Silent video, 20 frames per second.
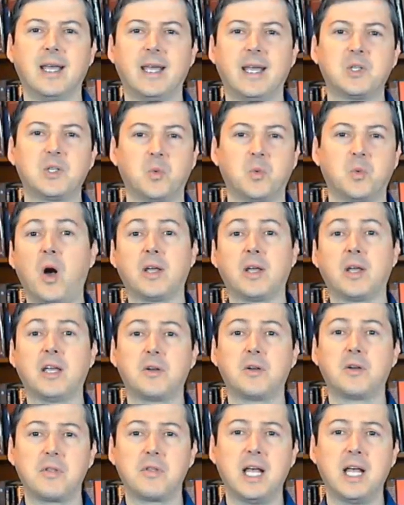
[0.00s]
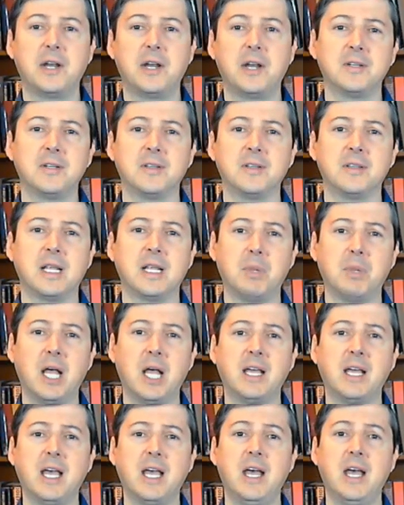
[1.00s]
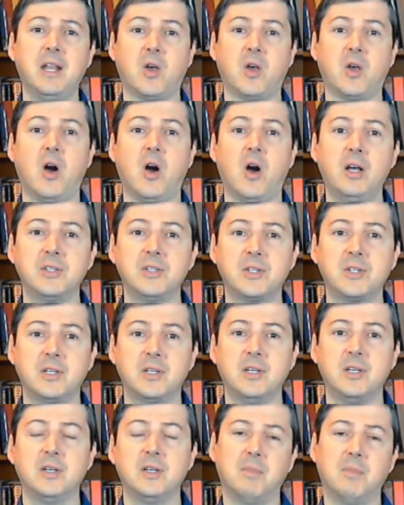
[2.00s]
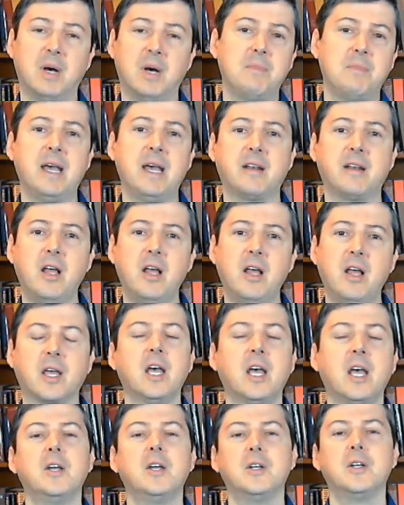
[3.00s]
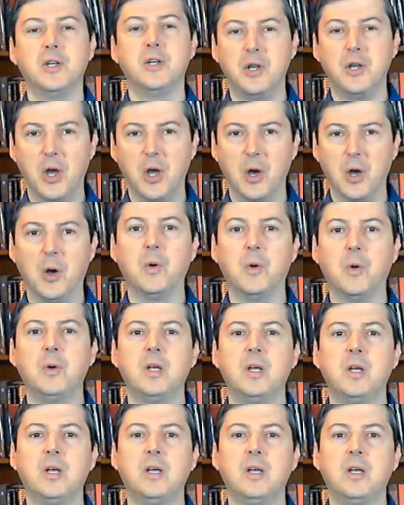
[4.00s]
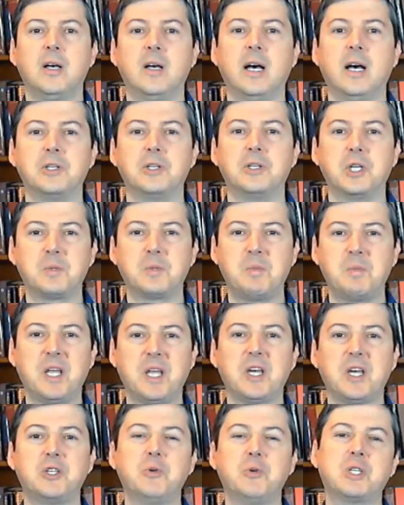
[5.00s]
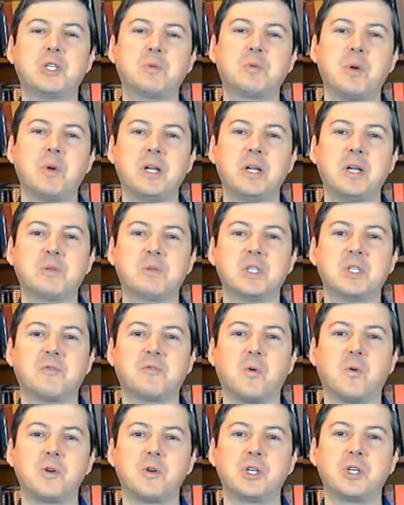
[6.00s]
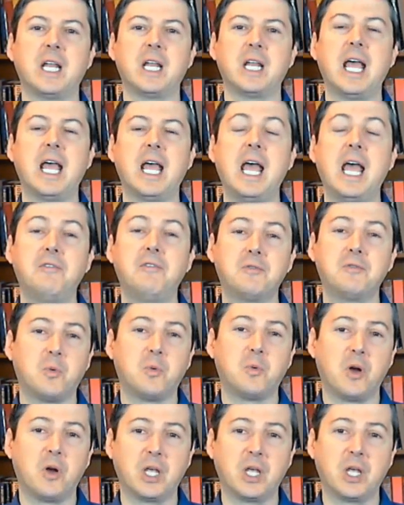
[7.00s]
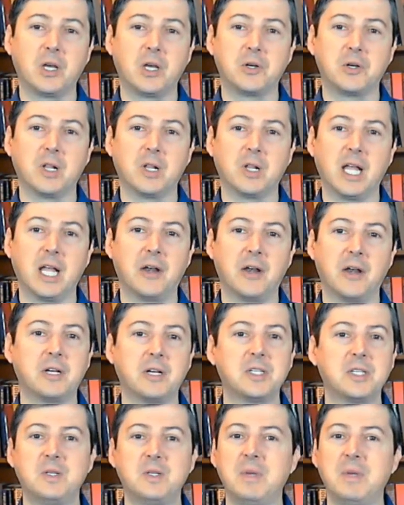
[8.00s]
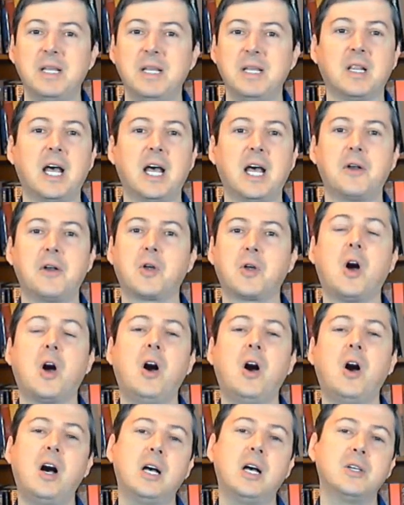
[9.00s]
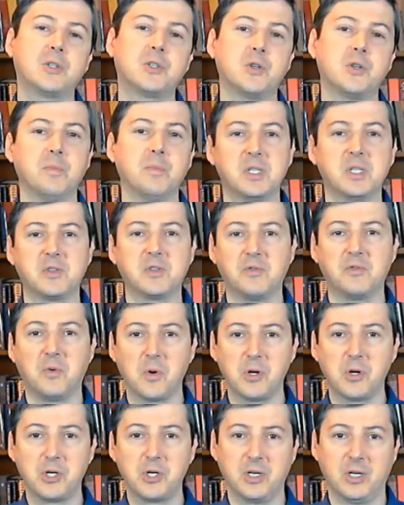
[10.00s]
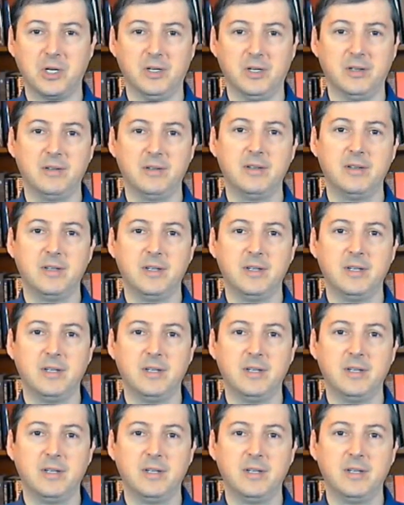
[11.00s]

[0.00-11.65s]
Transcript: I guess walking under the ladder and that black cat caused my bad luck. No. Just because you experienced misfortune after walking under a ladder doesn't mean the ladder caused your misfortune.